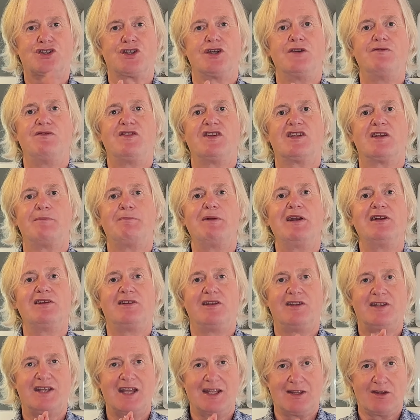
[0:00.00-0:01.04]
term
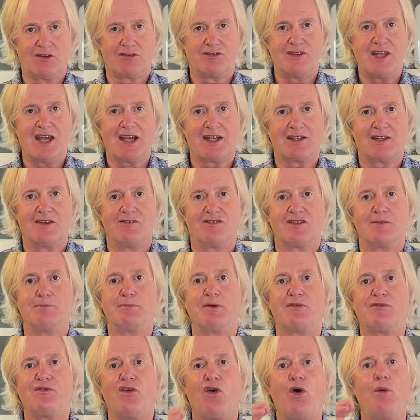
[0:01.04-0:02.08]
visibility to get those negatives, and
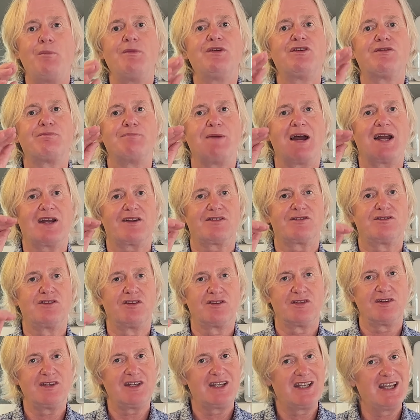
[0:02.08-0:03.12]
Performance Max
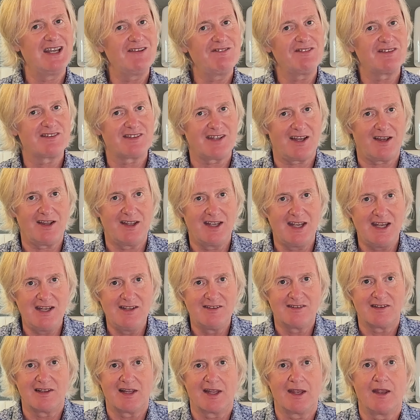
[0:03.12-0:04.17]
doesn't give us that
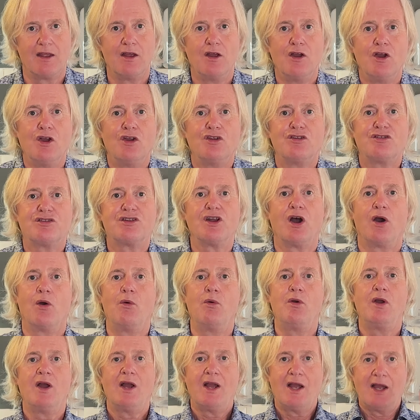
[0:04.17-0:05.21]
easily.
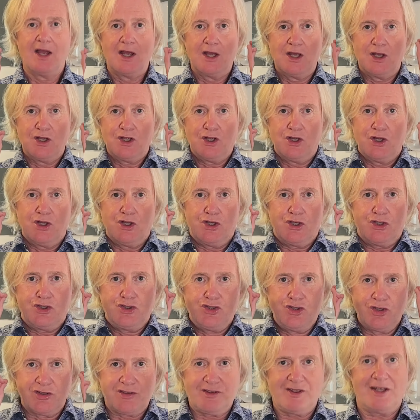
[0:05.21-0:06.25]
So
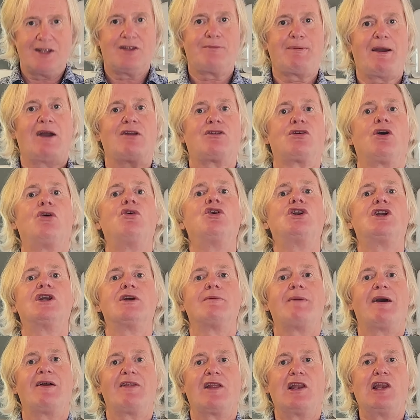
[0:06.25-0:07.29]
just like I told you
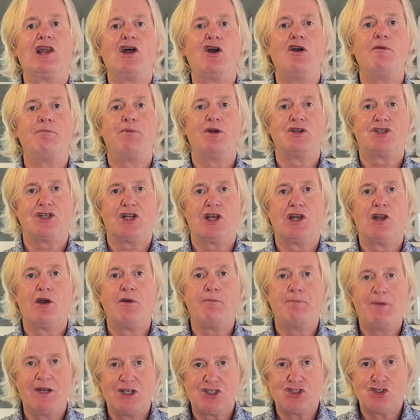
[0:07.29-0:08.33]
about the low budget, low
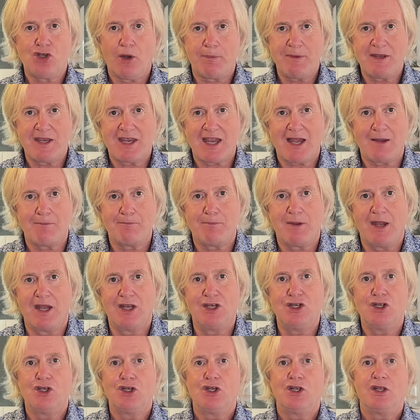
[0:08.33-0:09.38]
bid shopping
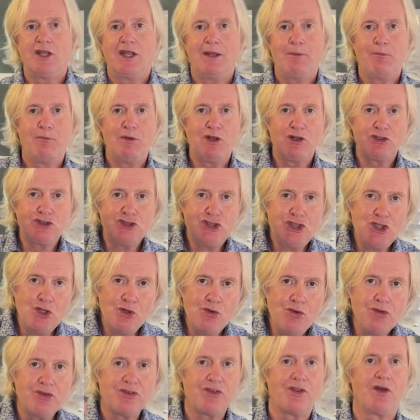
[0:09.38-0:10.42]
campaign, we'll
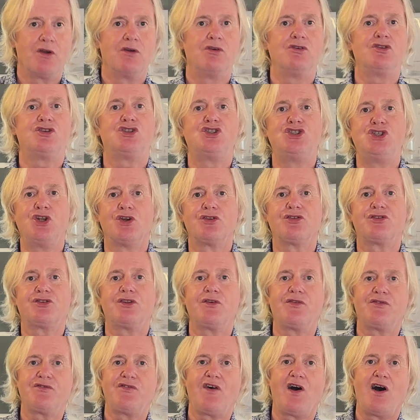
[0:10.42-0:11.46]
use those just to
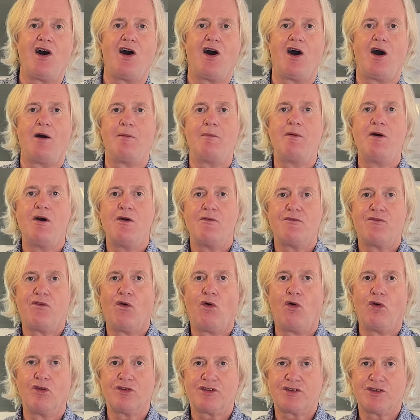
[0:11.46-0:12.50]
farm
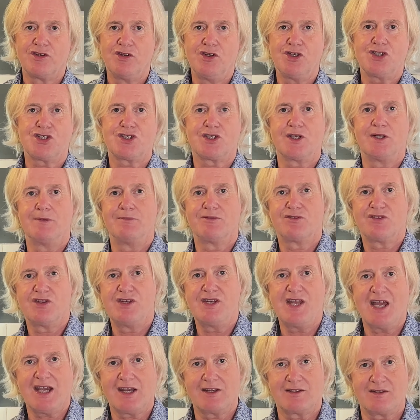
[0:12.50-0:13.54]
for search terms, so
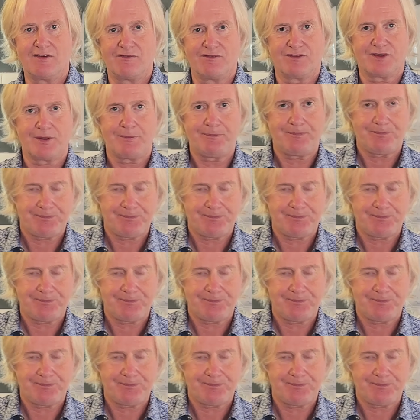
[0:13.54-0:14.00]
negatives.